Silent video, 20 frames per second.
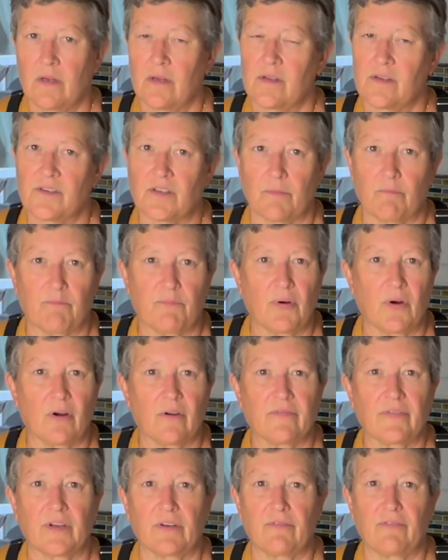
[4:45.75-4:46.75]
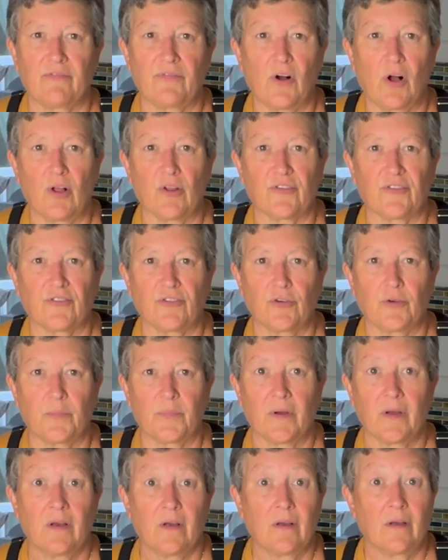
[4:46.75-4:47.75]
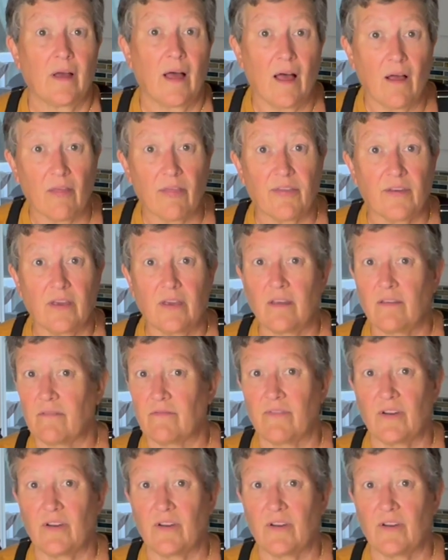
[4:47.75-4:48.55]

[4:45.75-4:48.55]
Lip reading: It's a perfect fall soup. Healthy,